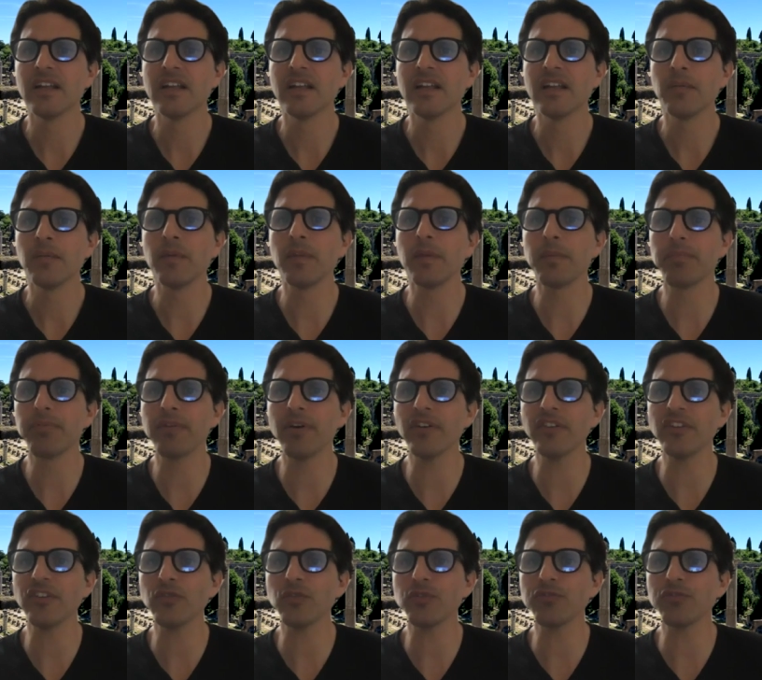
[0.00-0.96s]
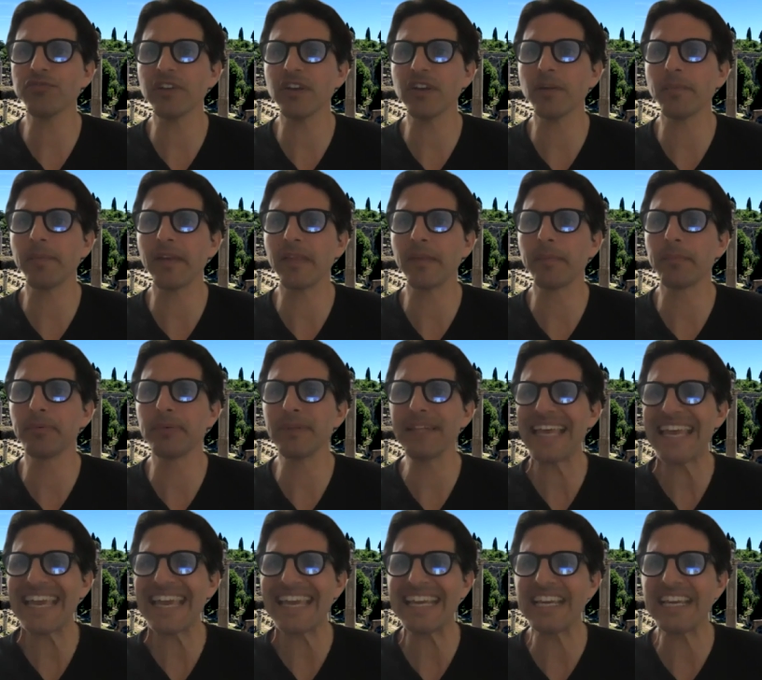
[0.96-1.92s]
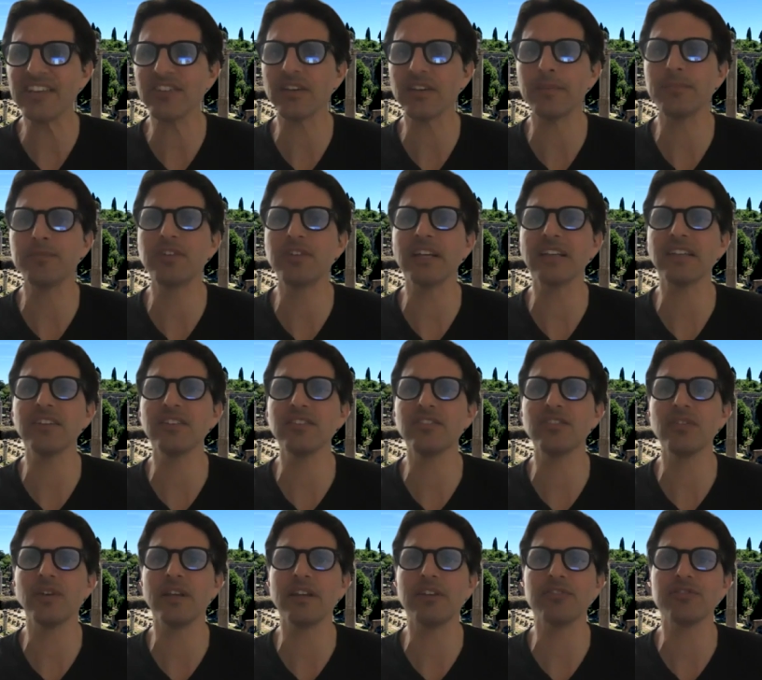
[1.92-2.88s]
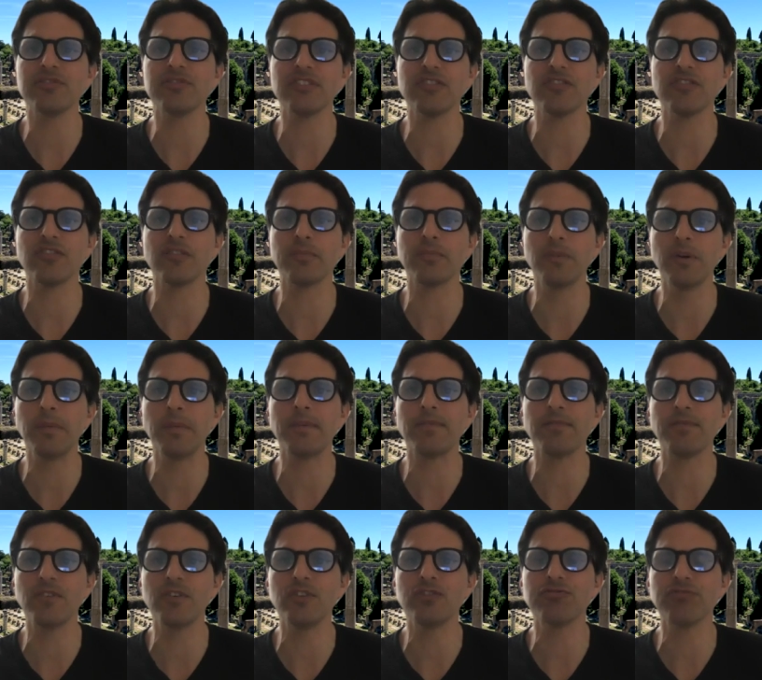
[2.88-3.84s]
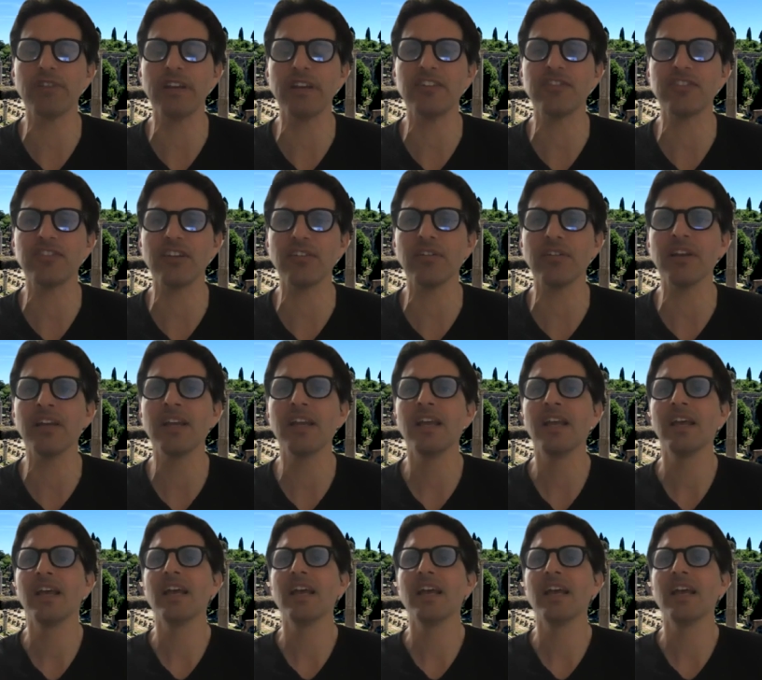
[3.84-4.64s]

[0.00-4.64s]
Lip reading: when the protests are triggered by the plagues, objecting to any restrictions of movement, food, trade, etc.